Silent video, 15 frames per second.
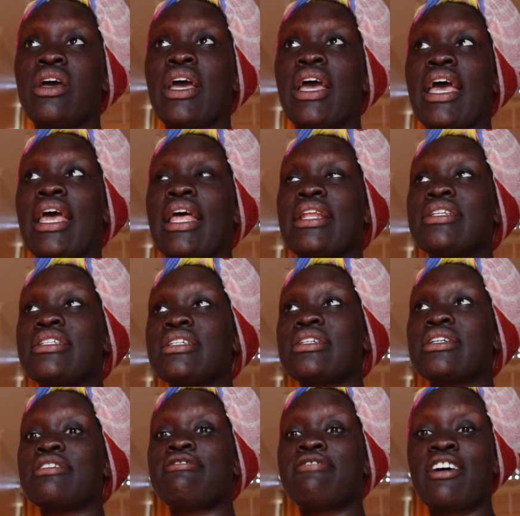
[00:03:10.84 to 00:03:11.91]
And
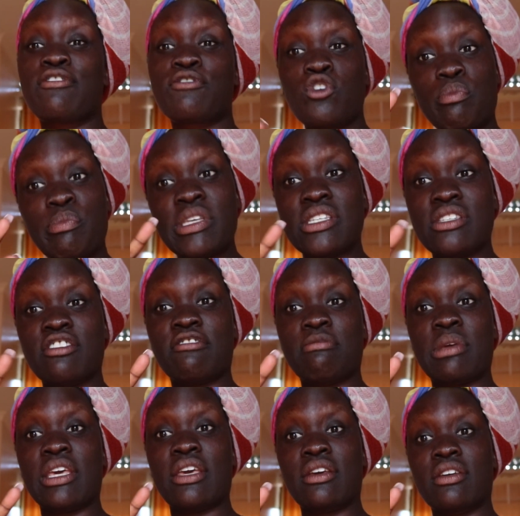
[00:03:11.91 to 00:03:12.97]
4 pieces of
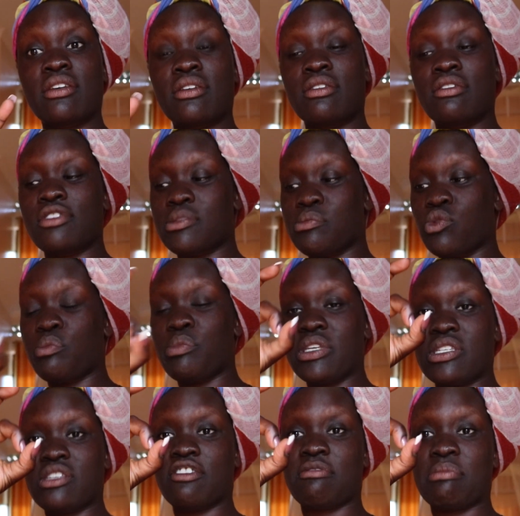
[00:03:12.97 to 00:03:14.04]
meat, small
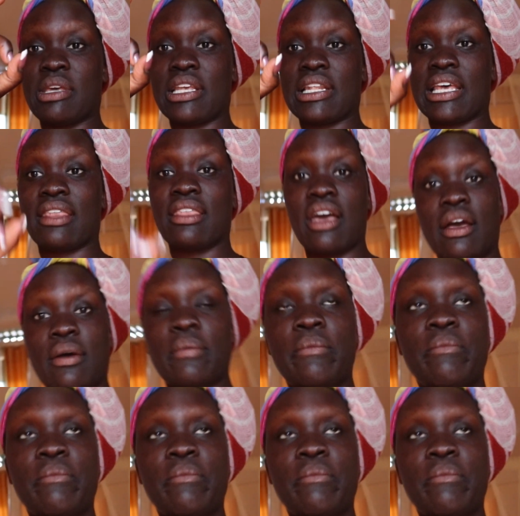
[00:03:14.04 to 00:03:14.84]
piece of meat like that.